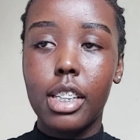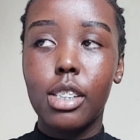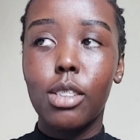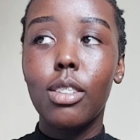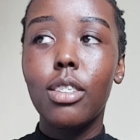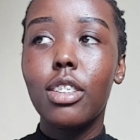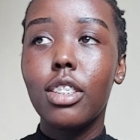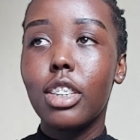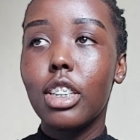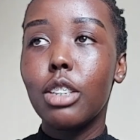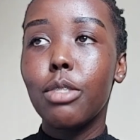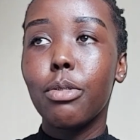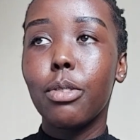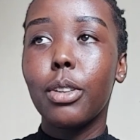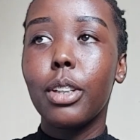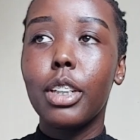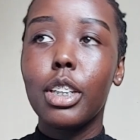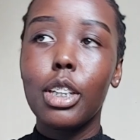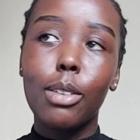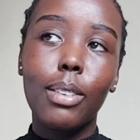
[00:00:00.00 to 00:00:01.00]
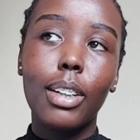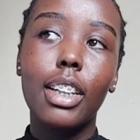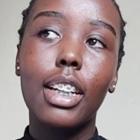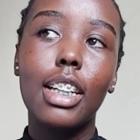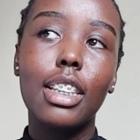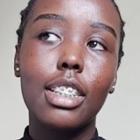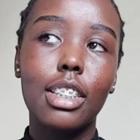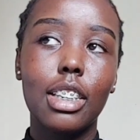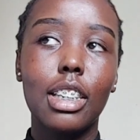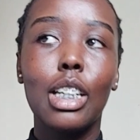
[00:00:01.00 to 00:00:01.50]
Don't change for anyone.
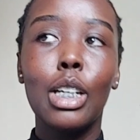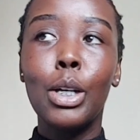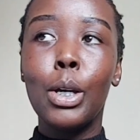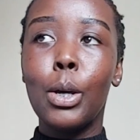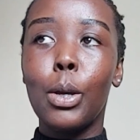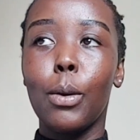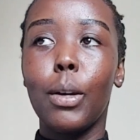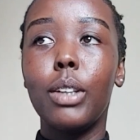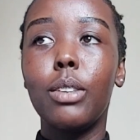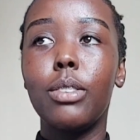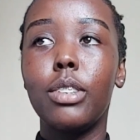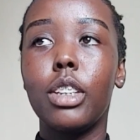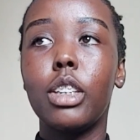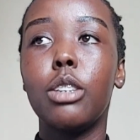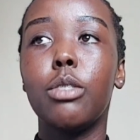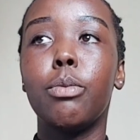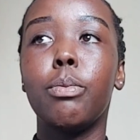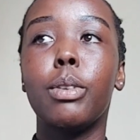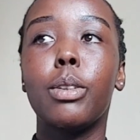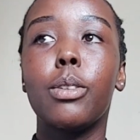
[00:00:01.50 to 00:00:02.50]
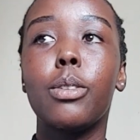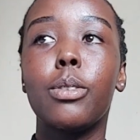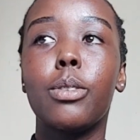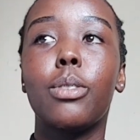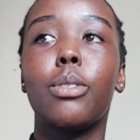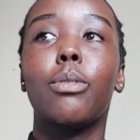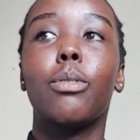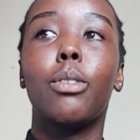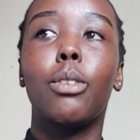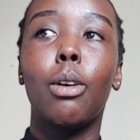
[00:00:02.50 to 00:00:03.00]
You want to change because
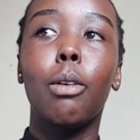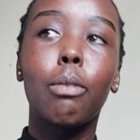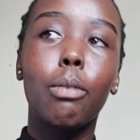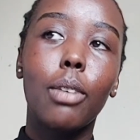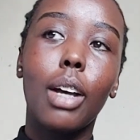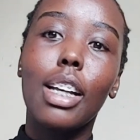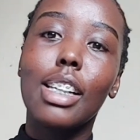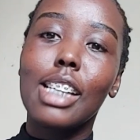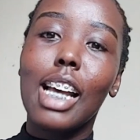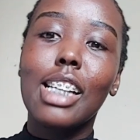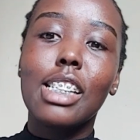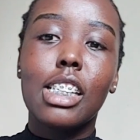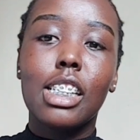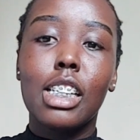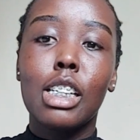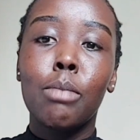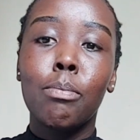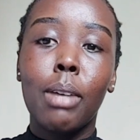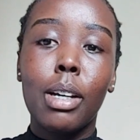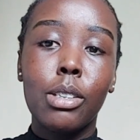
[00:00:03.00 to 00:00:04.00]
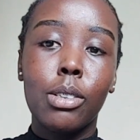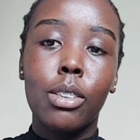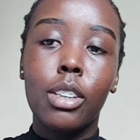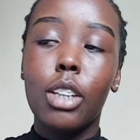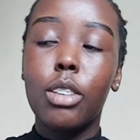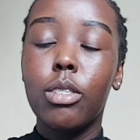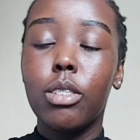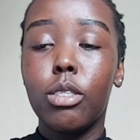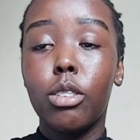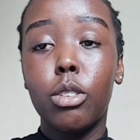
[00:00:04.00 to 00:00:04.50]
of a certain person.
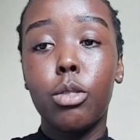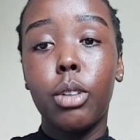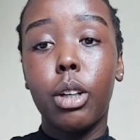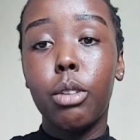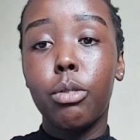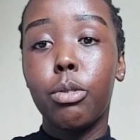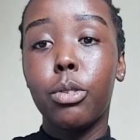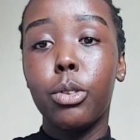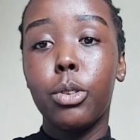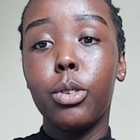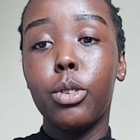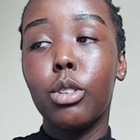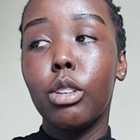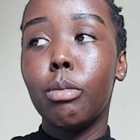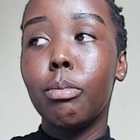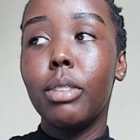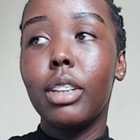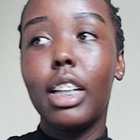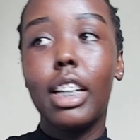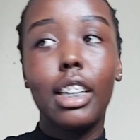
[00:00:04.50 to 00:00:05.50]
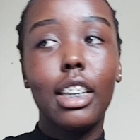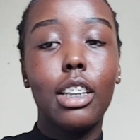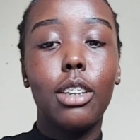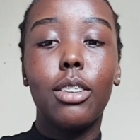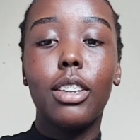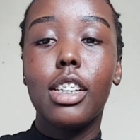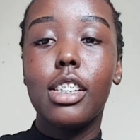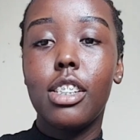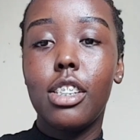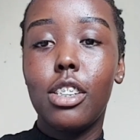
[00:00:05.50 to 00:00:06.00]
That will not work for you. It will be the
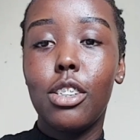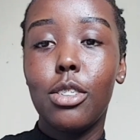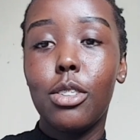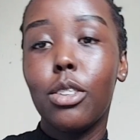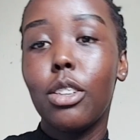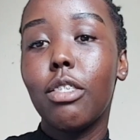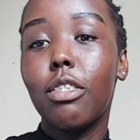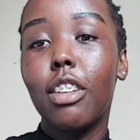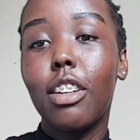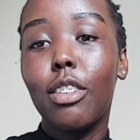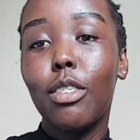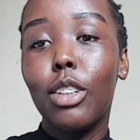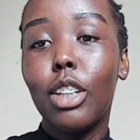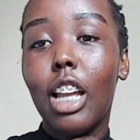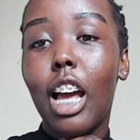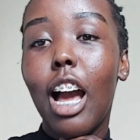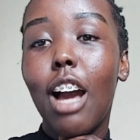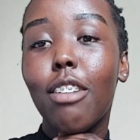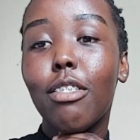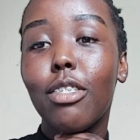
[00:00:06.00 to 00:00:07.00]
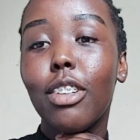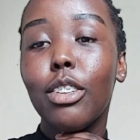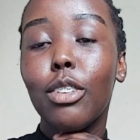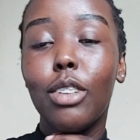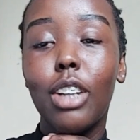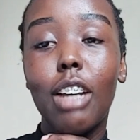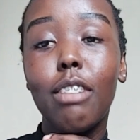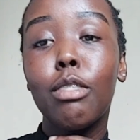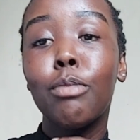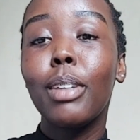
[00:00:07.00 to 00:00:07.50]
wrongest decision you'll have
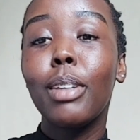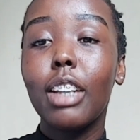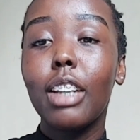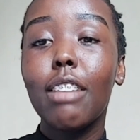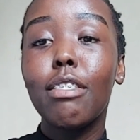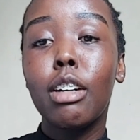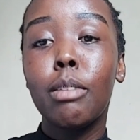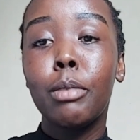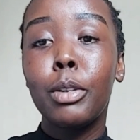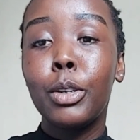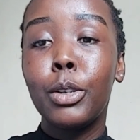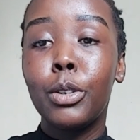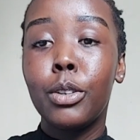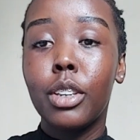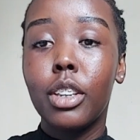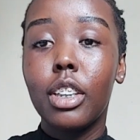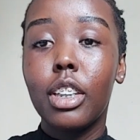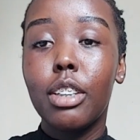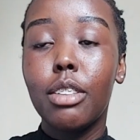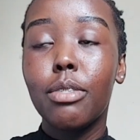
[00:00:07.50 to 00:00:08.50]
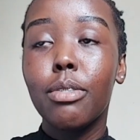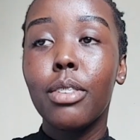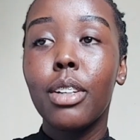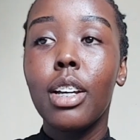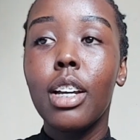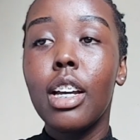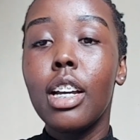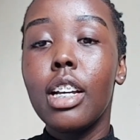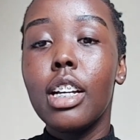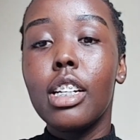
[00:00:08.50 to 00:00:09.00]
ever made in your life.
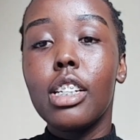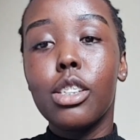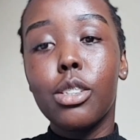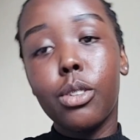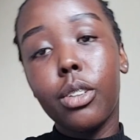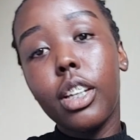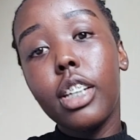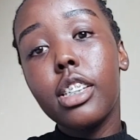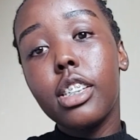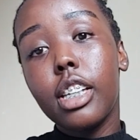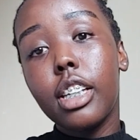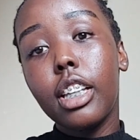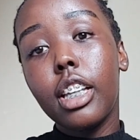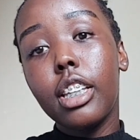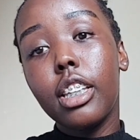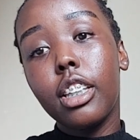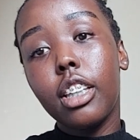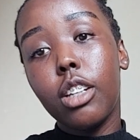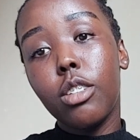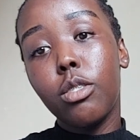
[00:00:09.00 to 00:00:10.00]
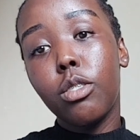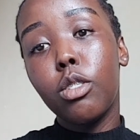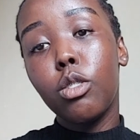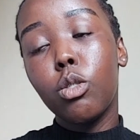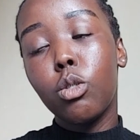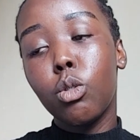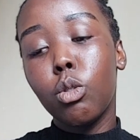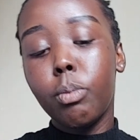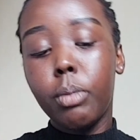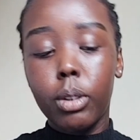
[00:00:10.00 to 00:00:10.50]
So that's the other thing that you need
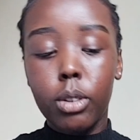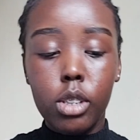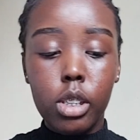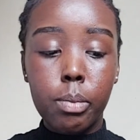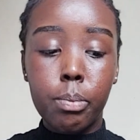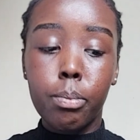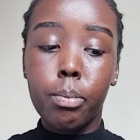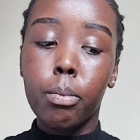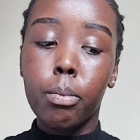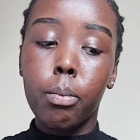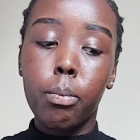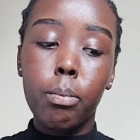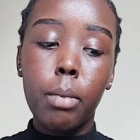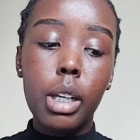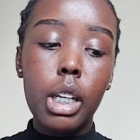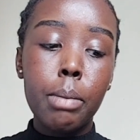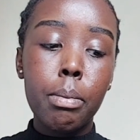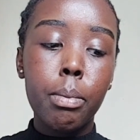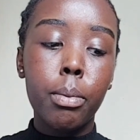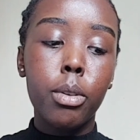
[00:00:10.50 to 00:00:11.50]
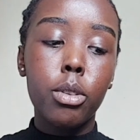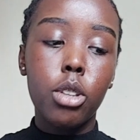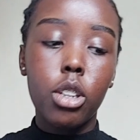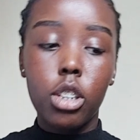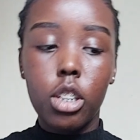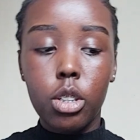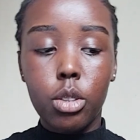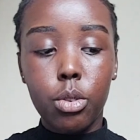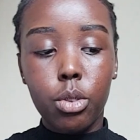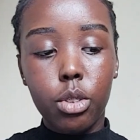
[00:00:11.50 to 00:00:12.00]
to know, because many people
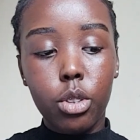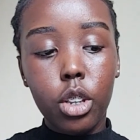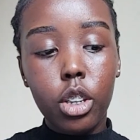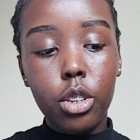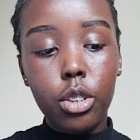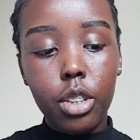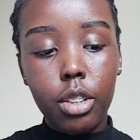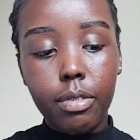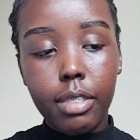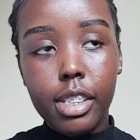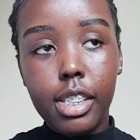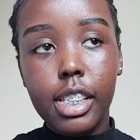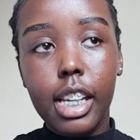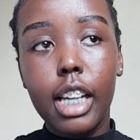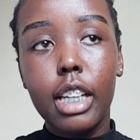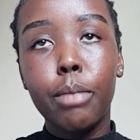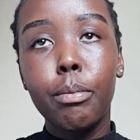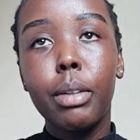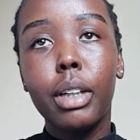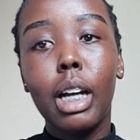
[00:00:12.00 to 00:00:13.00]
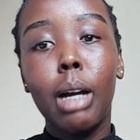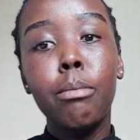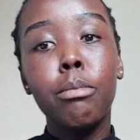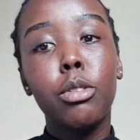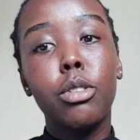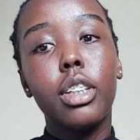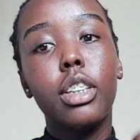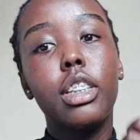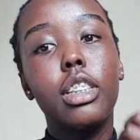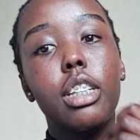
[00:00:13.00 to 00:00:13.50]
join invest and become
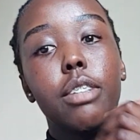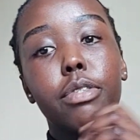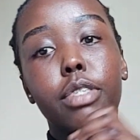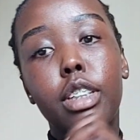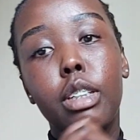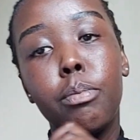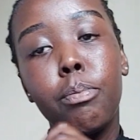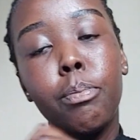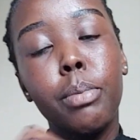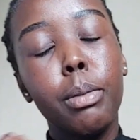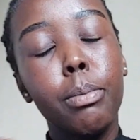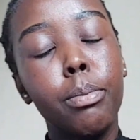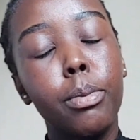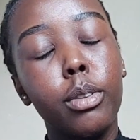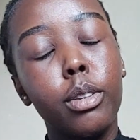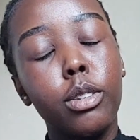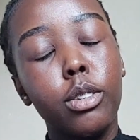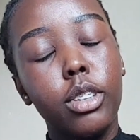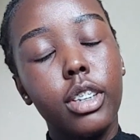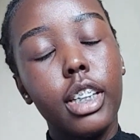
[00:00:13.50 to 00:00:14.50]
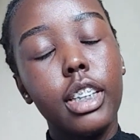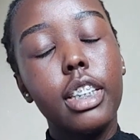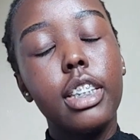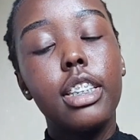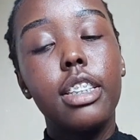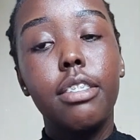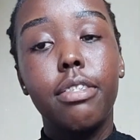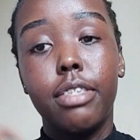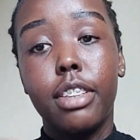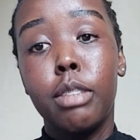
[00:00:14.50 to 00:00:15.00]
totally different people.
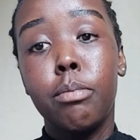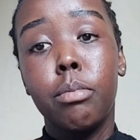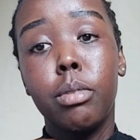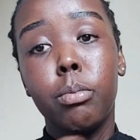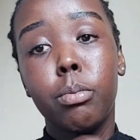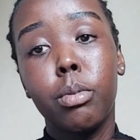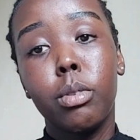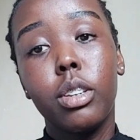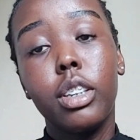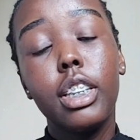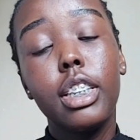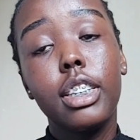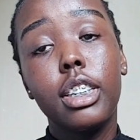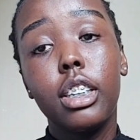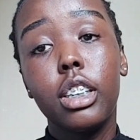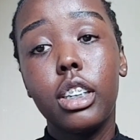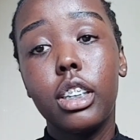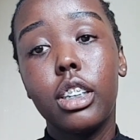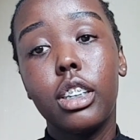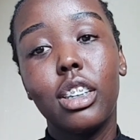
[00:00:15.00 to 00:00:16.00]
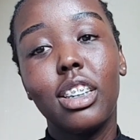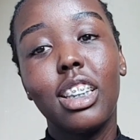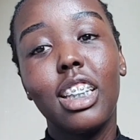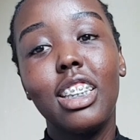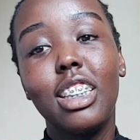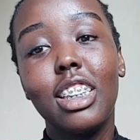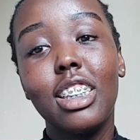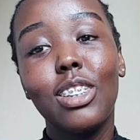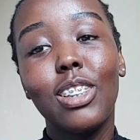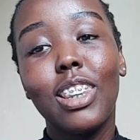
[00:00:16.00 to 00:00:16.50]
They change
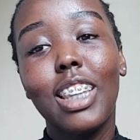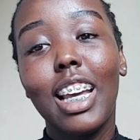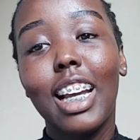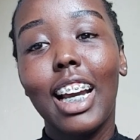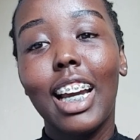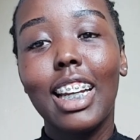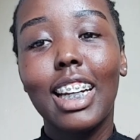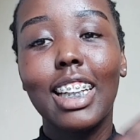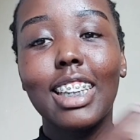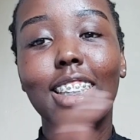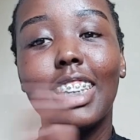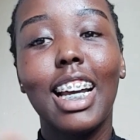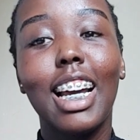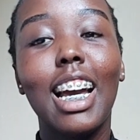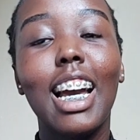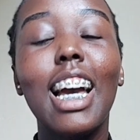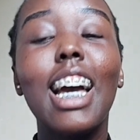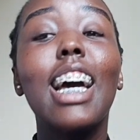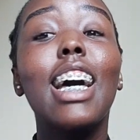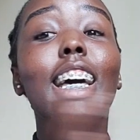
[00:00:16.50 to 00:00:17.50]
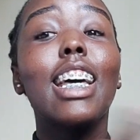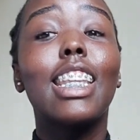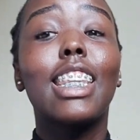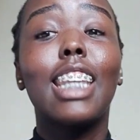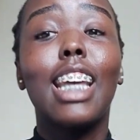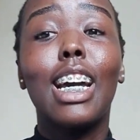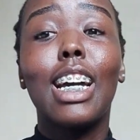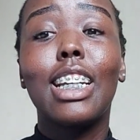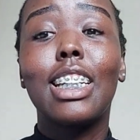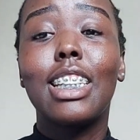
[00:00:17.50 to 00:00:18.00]
their character,
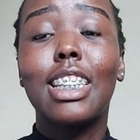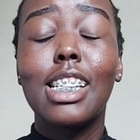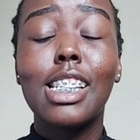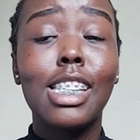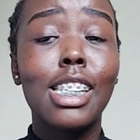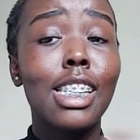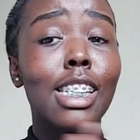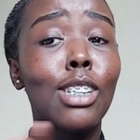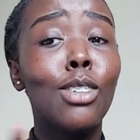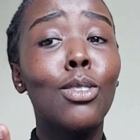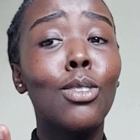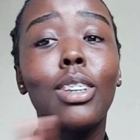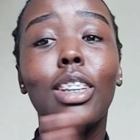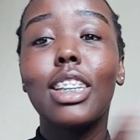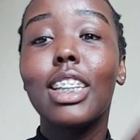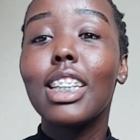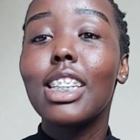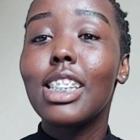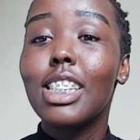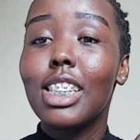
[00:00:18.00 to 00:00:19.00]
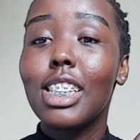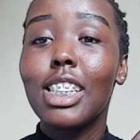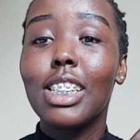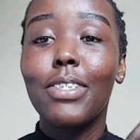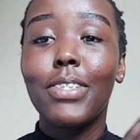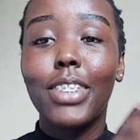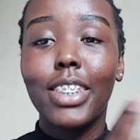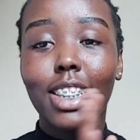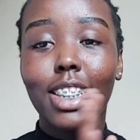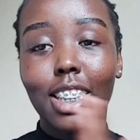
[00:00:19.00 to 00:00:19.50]
their dressing, they just change
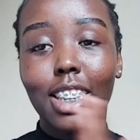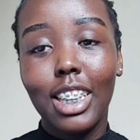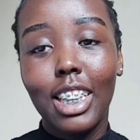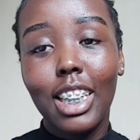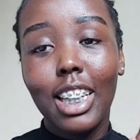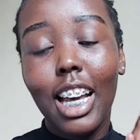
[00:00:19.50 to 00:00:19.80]
everything.